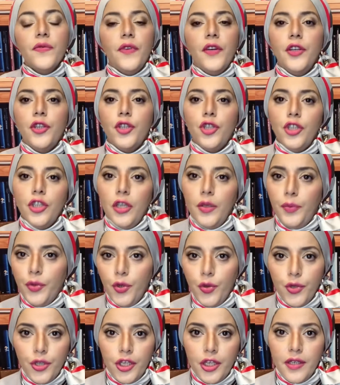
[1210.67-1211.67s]

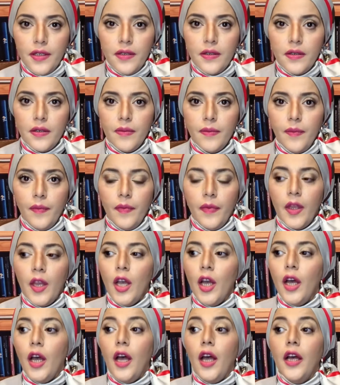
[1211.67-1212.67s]
projects,
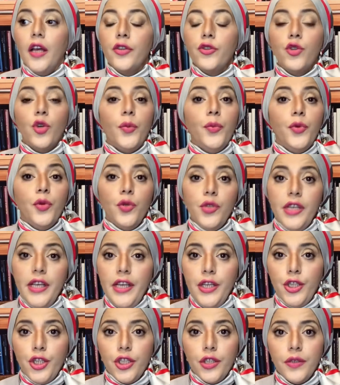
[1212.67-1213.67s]
job rotation,
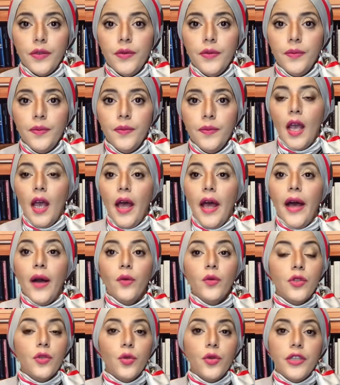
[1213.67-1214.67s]

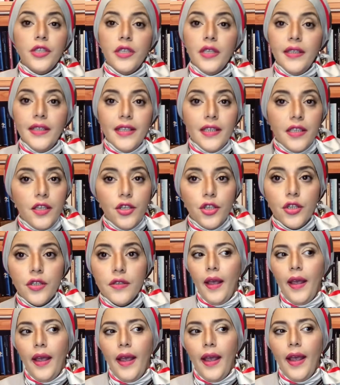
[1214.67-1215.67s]
outsourcing decisions,
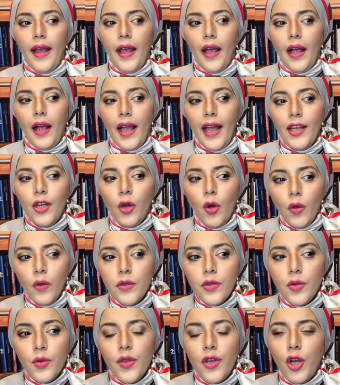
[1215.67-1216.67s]
and also the
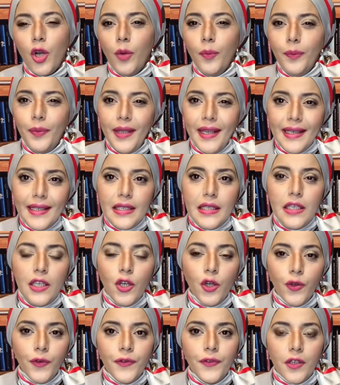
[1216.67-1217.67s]
complexity of
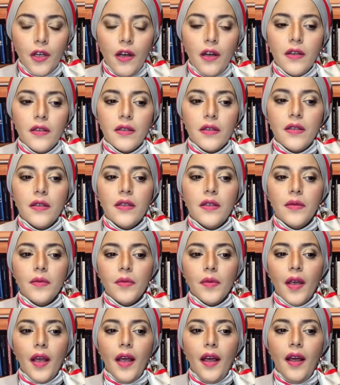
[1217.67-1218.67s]
tasks
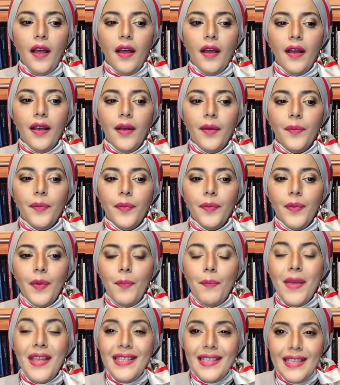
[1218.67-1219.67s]

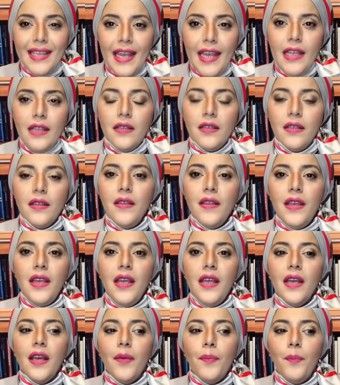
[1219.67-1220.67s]
mandates the
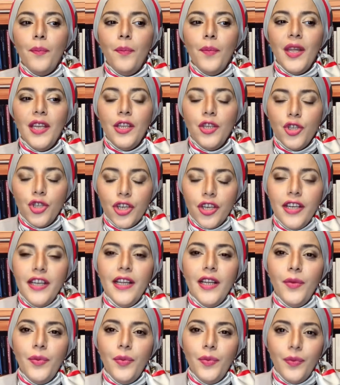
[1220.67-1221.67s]
managerial
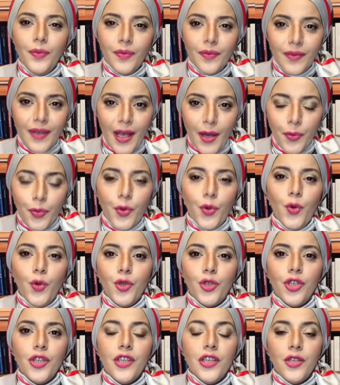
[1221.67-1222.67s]
approach that
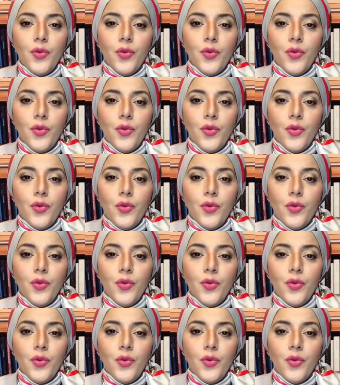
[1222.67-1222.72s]
we